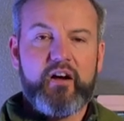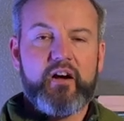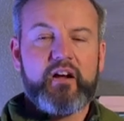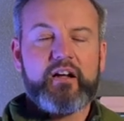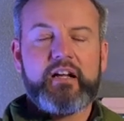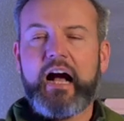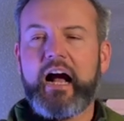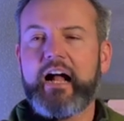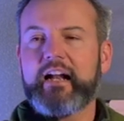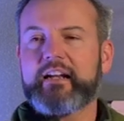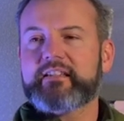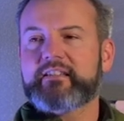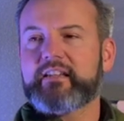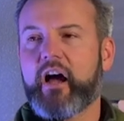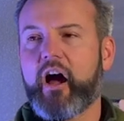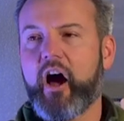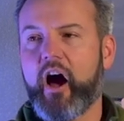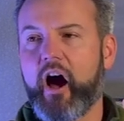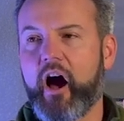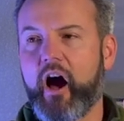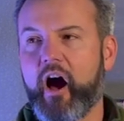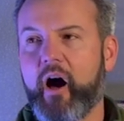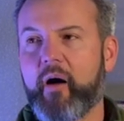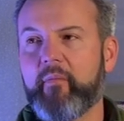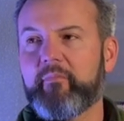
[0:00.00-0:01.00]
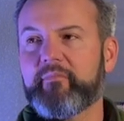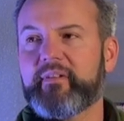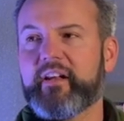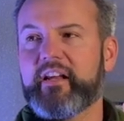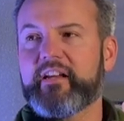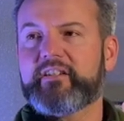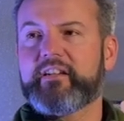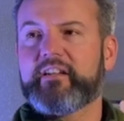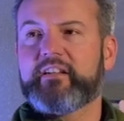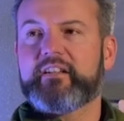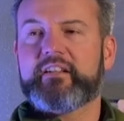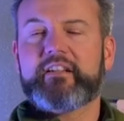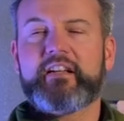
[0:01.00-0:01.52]
God's
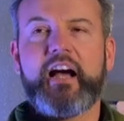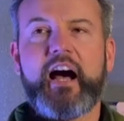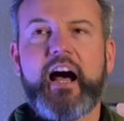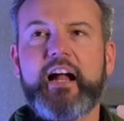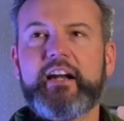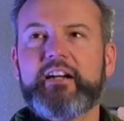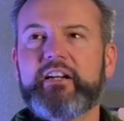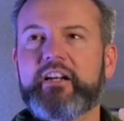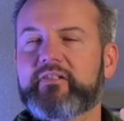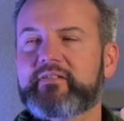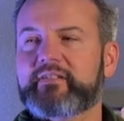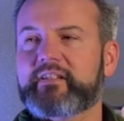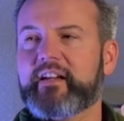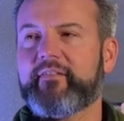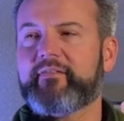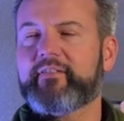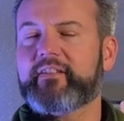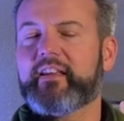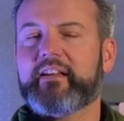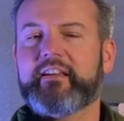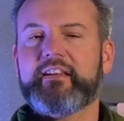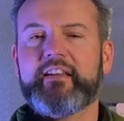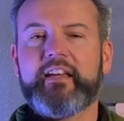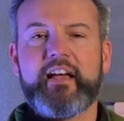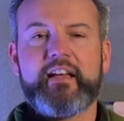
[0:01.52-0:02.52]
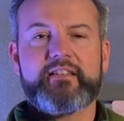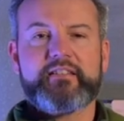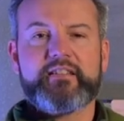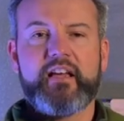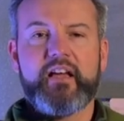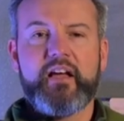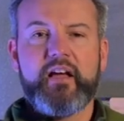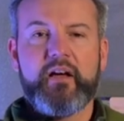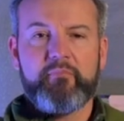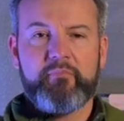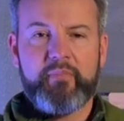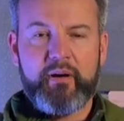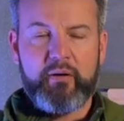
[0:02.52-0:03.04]
omniscient. God knows everything, yes.
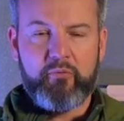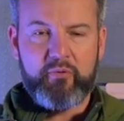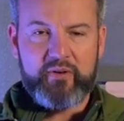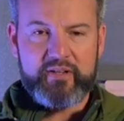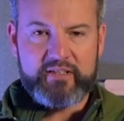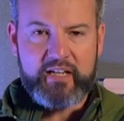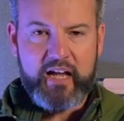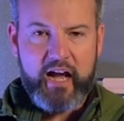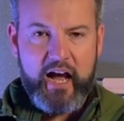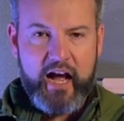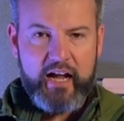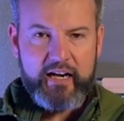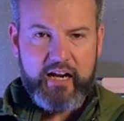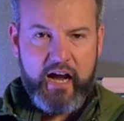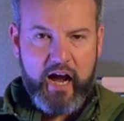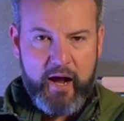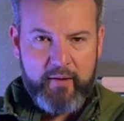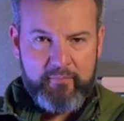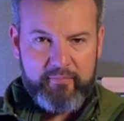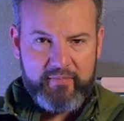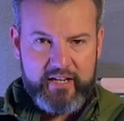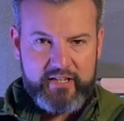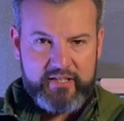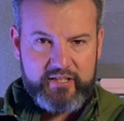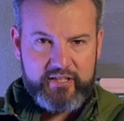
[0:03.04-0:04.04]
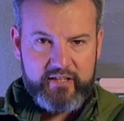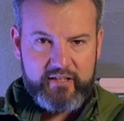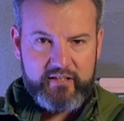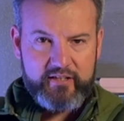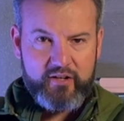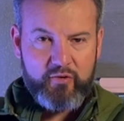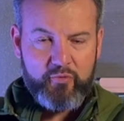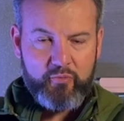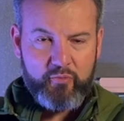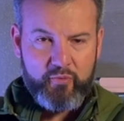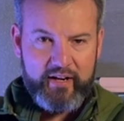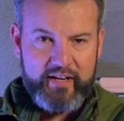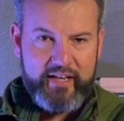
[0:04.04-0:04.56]
But was God omniscient
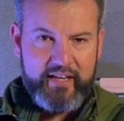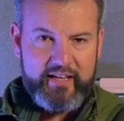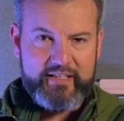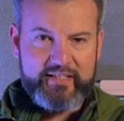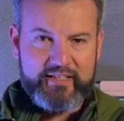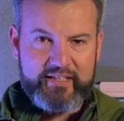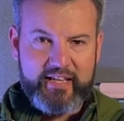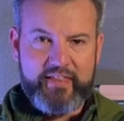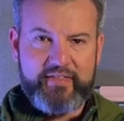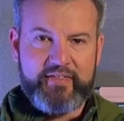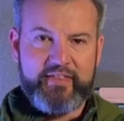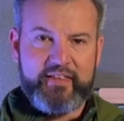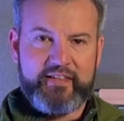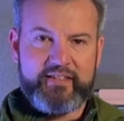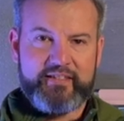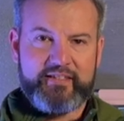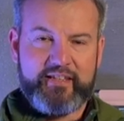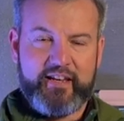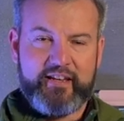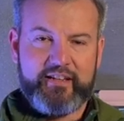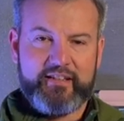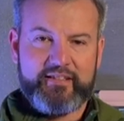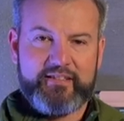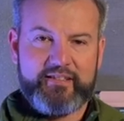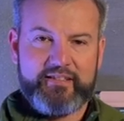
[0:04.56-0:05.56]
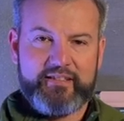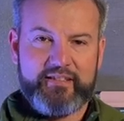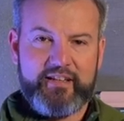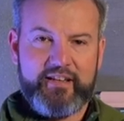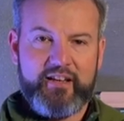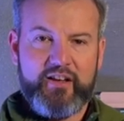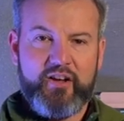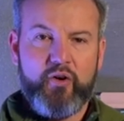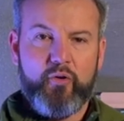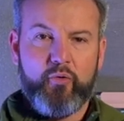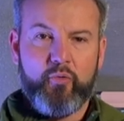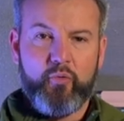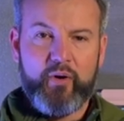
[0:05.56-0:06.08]
when he said these things?
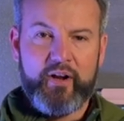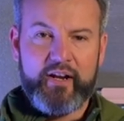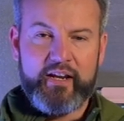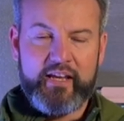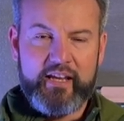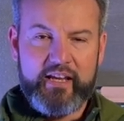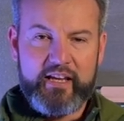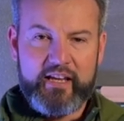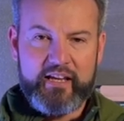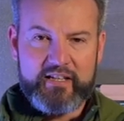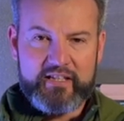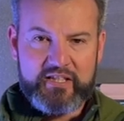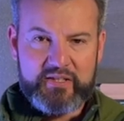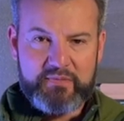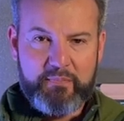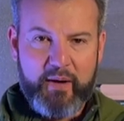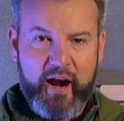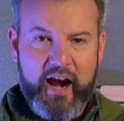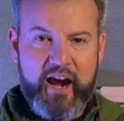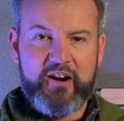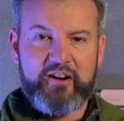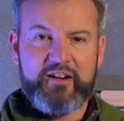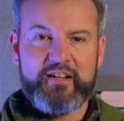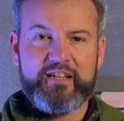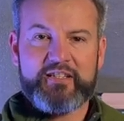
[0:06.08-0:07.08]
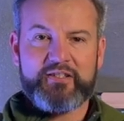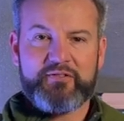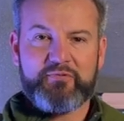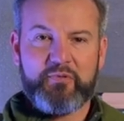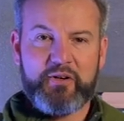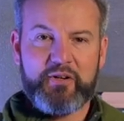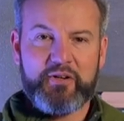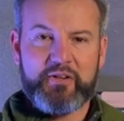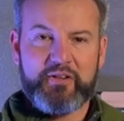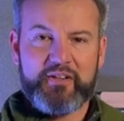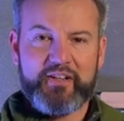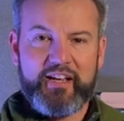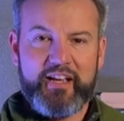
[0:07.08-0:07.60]
When he inspired his
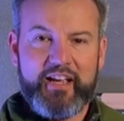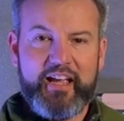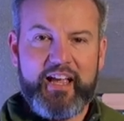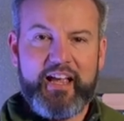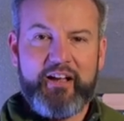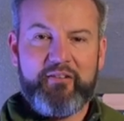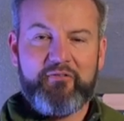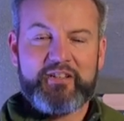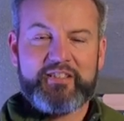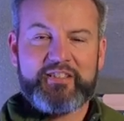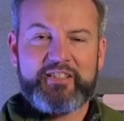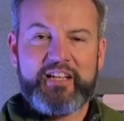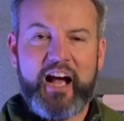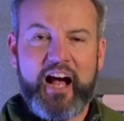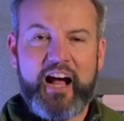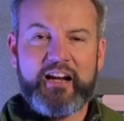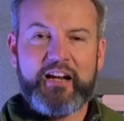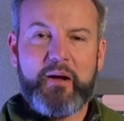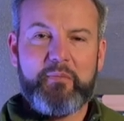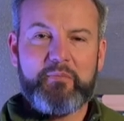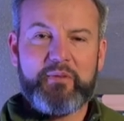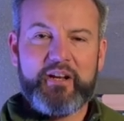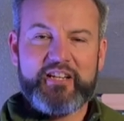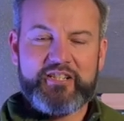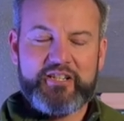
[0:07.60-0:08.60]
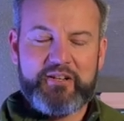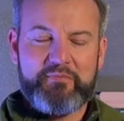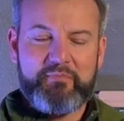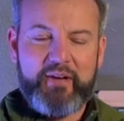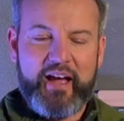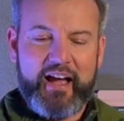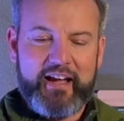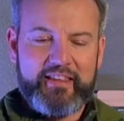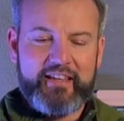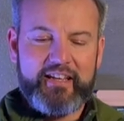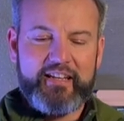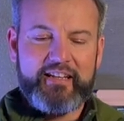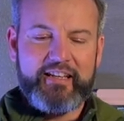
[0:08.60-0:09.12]
word? Was God omniscient
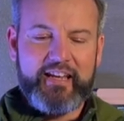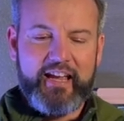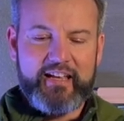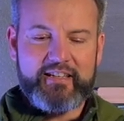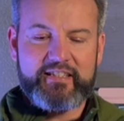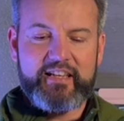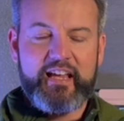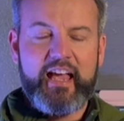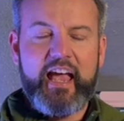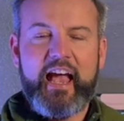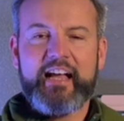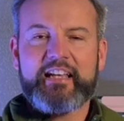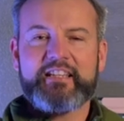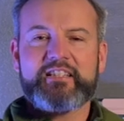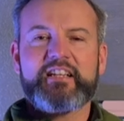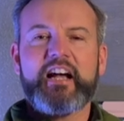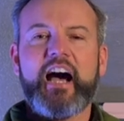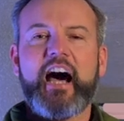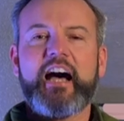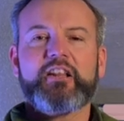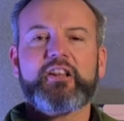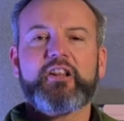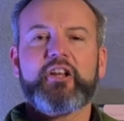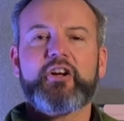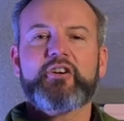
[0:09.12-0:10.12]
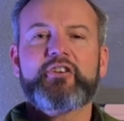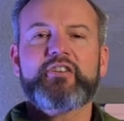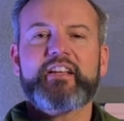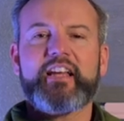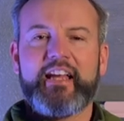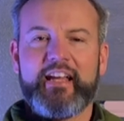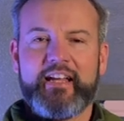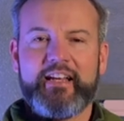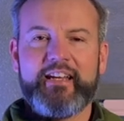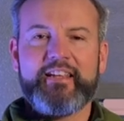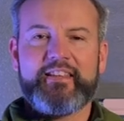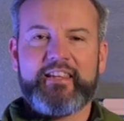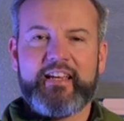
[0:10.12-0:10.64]
back then? Yes. Has God learned
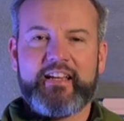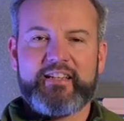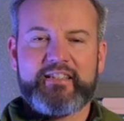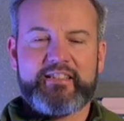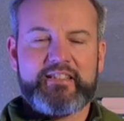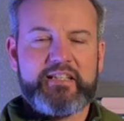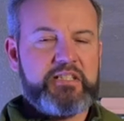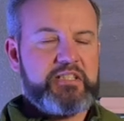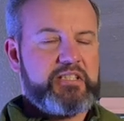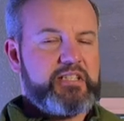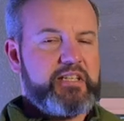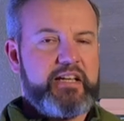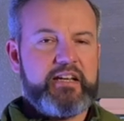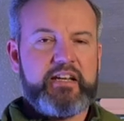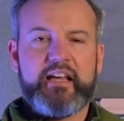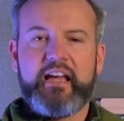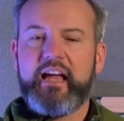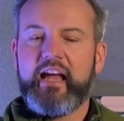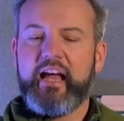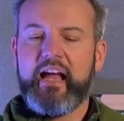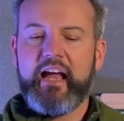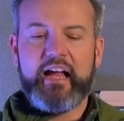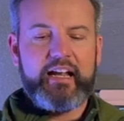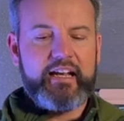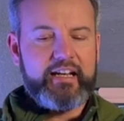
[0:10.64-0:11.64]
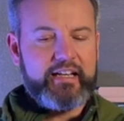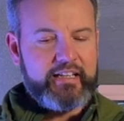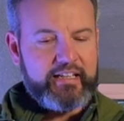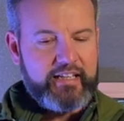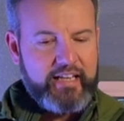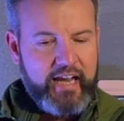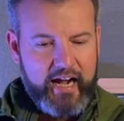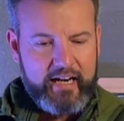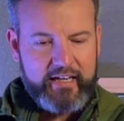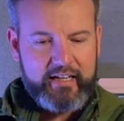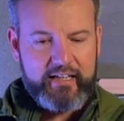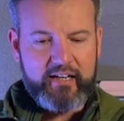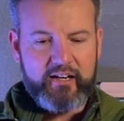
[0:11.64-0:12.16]
anything since then?
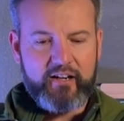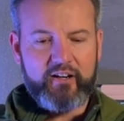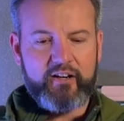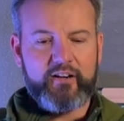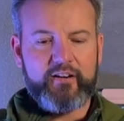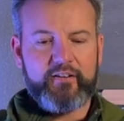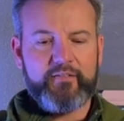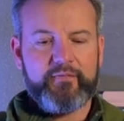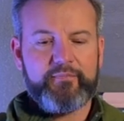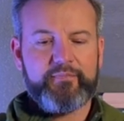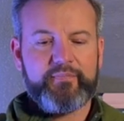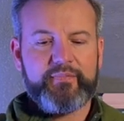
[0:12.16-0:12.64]
Not at all.